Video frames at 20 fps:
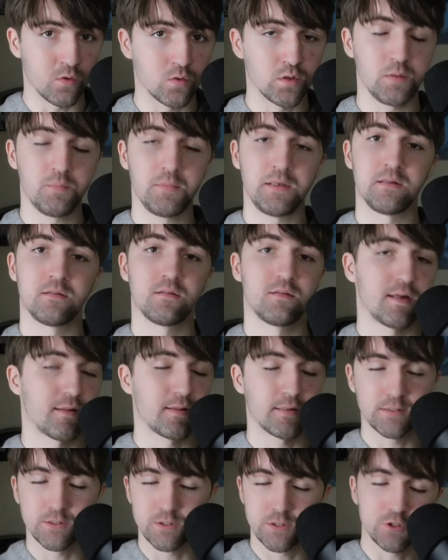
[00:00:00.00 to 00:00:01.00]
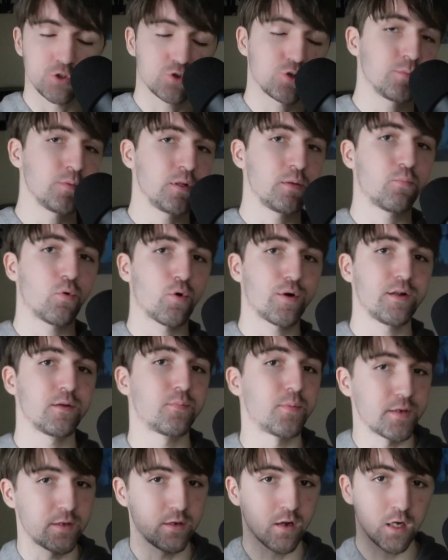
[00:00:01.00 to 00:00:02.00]
meat. Now, this is extremely important,
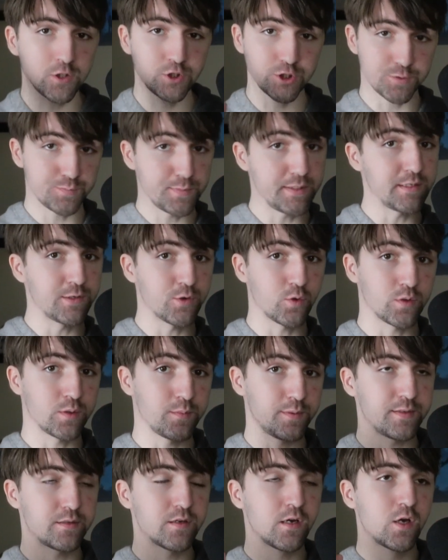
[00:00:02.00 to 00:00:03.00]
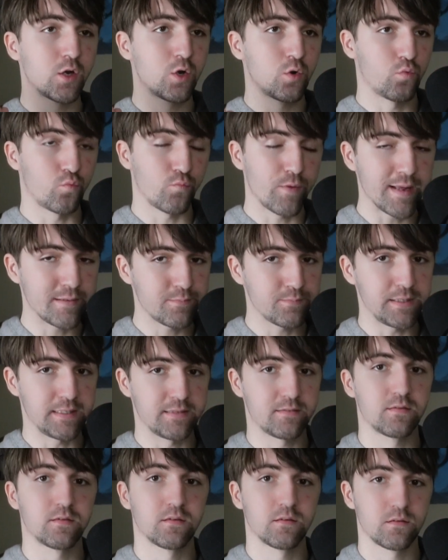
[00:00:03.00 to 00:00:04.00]
but not just meat and only meat. Red
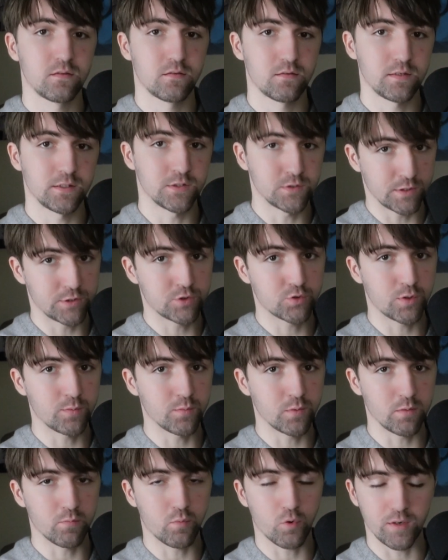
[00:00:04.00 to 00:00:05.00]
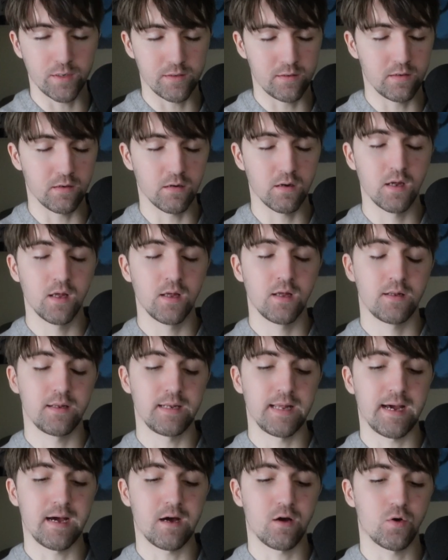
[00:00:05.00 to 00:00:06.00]
meat is extremely important here.
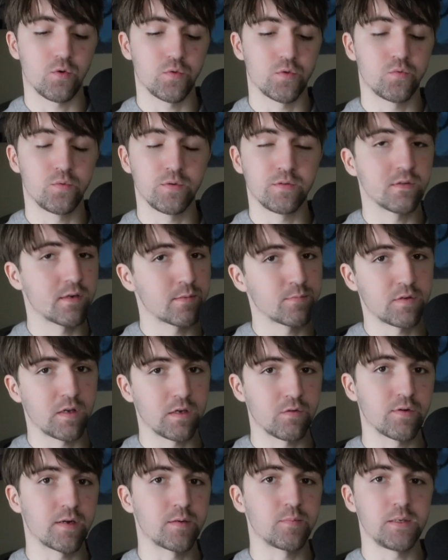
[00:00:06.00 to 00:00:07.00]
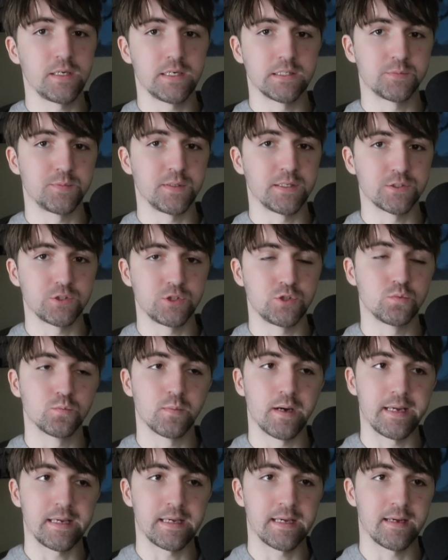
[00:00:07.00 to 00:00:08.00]
Now, the reason I'm saying red meat is because you
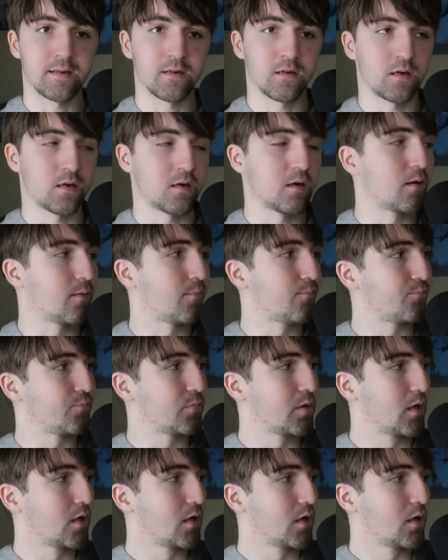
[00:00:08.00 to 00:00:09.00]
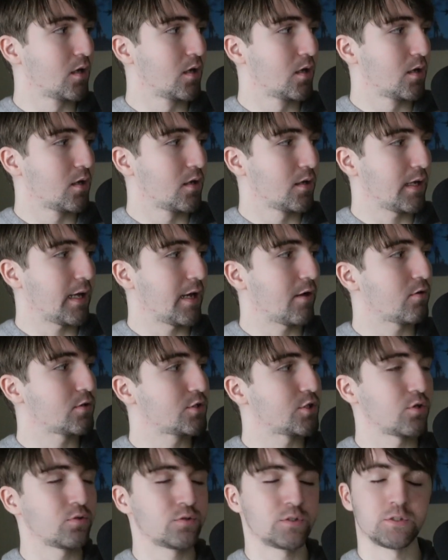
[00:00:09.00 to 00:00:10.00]
might get
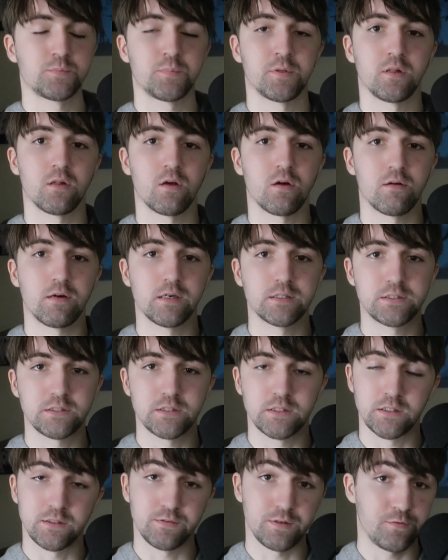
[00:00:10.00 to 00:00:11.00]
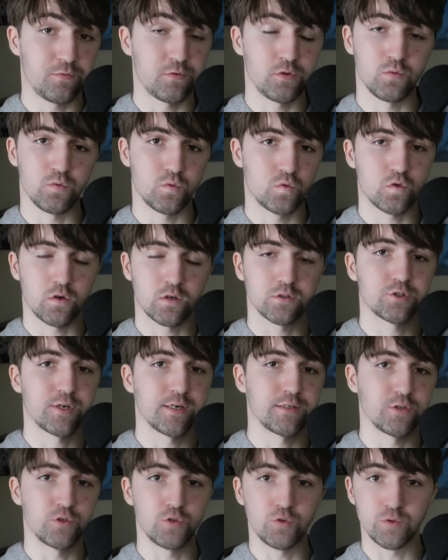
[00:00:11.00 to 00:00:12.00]
keratosis pilaris, and if you start trying
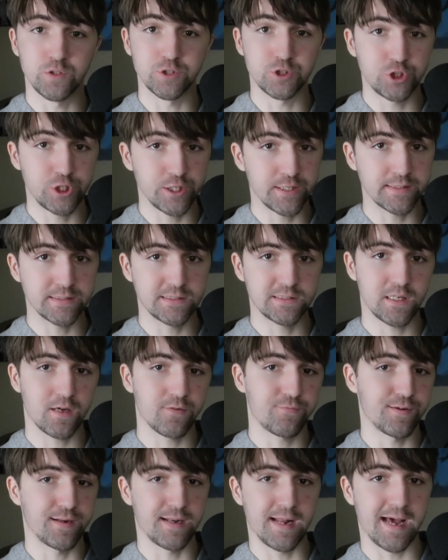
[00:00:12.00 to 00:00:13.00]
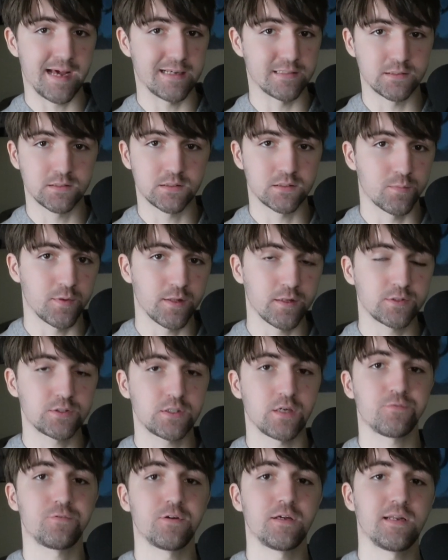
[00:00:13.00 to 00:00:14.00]
to do this chicken stuff and add some other
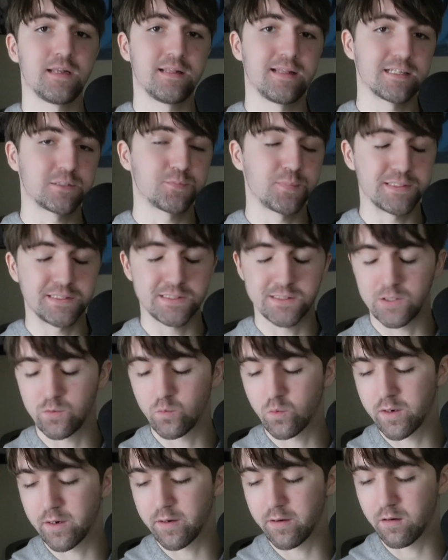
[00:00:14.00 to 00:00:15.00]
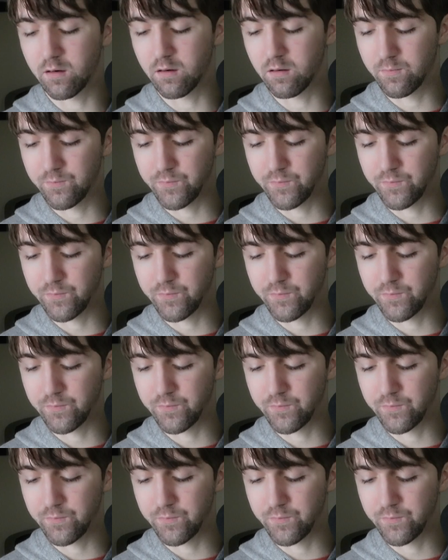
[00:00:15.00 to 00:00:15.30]
stuff in, and that's basically where